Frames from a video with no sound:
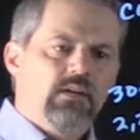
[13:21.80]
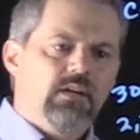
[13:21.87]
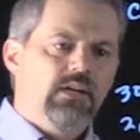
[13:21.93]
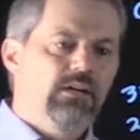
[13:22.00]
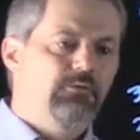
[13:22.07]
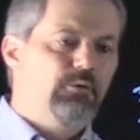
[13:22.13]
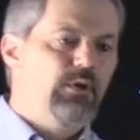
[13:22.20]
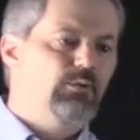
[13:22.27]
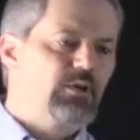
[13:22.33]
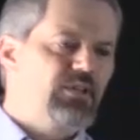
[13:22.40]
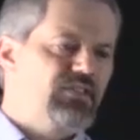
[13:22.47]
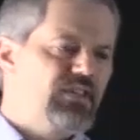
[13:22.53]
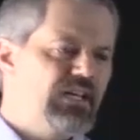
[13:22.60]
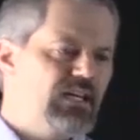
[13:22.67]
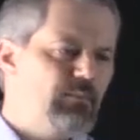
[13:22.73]
If we were to
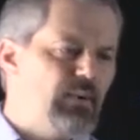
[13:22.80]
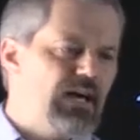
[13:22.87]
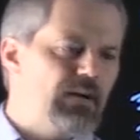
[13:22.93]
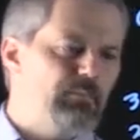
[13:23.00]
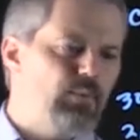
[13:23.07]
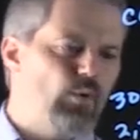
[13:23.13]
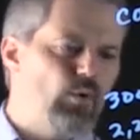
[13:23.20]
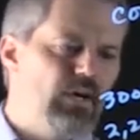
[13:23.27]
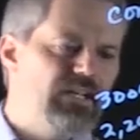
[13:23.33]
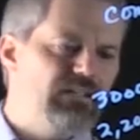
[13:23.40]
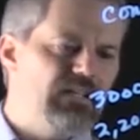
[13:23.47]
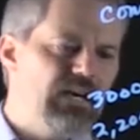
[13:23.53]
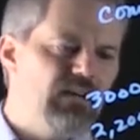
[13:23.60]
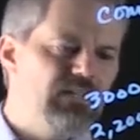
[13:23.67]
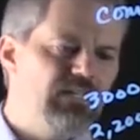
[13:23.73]
think about a point
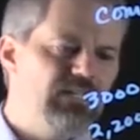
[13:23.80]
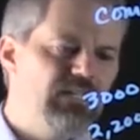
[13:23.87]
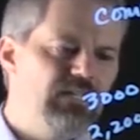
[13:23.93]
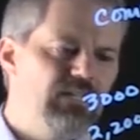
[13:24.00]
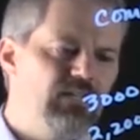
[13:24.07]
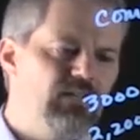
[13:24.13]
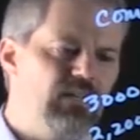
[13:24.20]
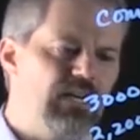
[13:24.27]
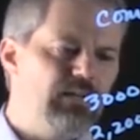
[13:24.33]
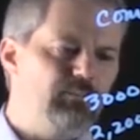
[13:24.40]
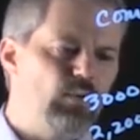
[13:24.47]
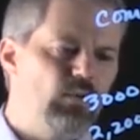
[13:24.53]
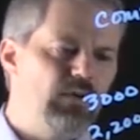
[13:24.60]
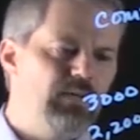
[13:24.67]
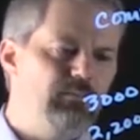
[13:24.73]
down in here like
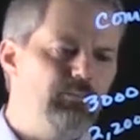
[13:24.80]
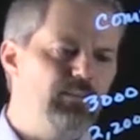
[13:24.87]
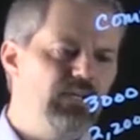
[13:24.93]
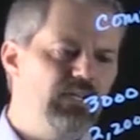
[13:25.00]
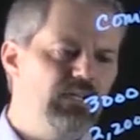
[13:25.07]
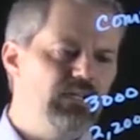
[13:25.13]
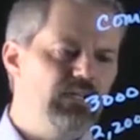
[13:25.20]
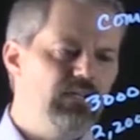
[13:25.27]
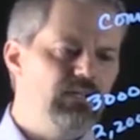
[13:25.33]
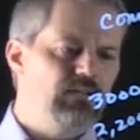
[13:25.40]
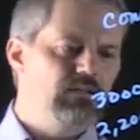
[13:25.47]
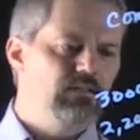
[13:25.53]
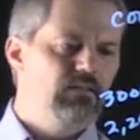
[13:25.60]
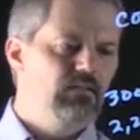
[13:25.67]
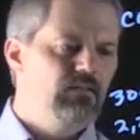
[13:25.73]
point B
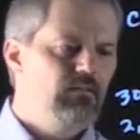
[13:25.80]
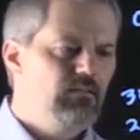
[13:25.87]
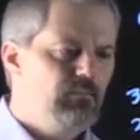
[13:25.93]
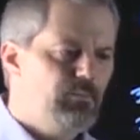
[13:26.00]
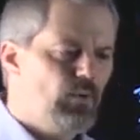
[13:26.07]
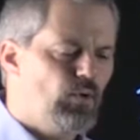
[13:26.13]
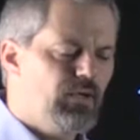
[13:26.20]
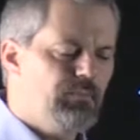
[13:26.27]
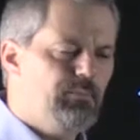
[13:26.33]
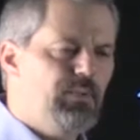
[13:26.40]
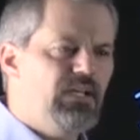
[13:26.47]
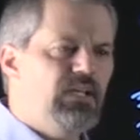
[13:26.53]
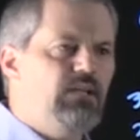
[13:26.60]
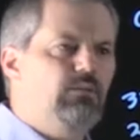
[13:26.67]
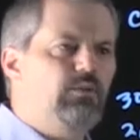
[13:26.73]

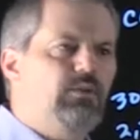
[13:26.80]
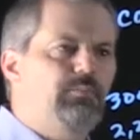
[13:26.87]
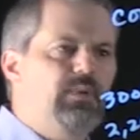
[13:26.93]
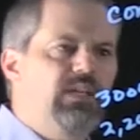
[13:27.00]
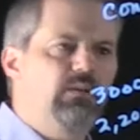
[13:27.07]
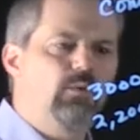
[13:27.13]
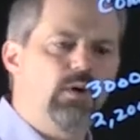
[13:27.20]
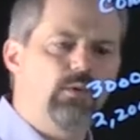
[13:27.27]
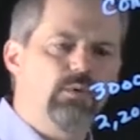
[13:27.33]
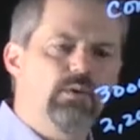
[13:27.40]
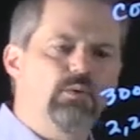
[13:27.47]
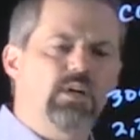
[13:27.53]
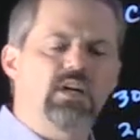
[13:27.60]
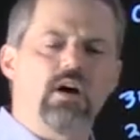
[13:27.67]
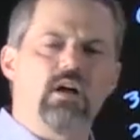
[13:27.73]
would be what we
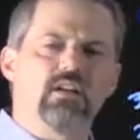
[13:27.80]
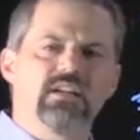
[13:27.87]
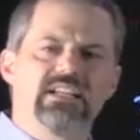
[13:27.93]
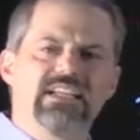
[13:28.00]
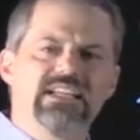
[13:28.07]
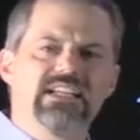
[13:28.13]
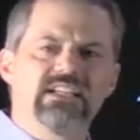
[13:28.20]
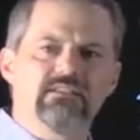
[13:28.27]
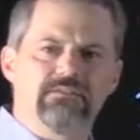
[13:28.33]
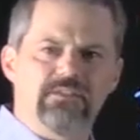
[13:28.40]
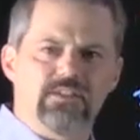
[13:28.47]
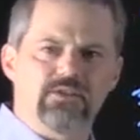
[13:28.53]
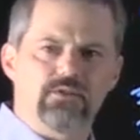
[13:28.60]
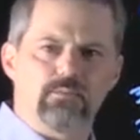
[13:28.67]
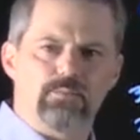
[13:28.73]
would call an
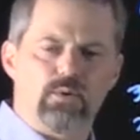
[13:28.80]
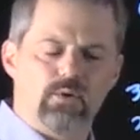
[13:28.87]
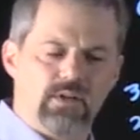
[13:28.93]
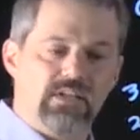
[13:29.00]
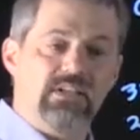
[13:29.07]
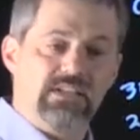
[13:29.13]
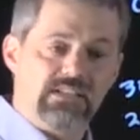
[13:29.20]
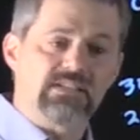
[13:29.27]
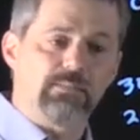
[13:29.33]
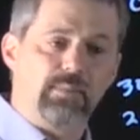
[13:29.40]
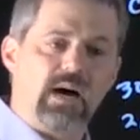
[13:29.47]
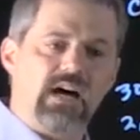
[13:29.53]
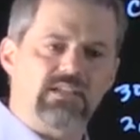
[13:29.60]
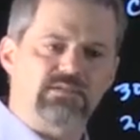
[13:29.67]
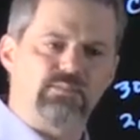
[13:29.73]
inefficient point. It's a
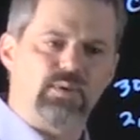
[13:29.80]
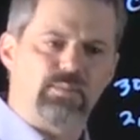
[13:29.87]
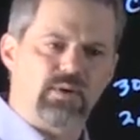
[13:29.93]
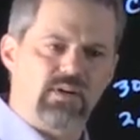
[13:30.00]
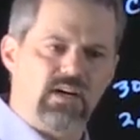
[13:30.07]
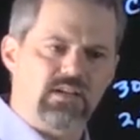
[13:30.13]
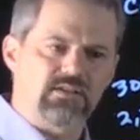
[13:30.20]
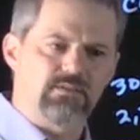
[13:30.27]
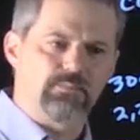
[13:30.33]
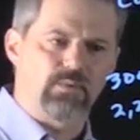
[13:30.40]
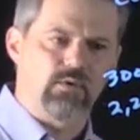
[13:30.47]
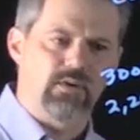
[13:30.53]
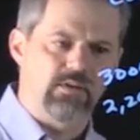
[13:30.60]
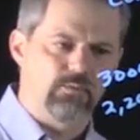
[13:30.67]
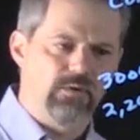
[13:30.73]
possible production point.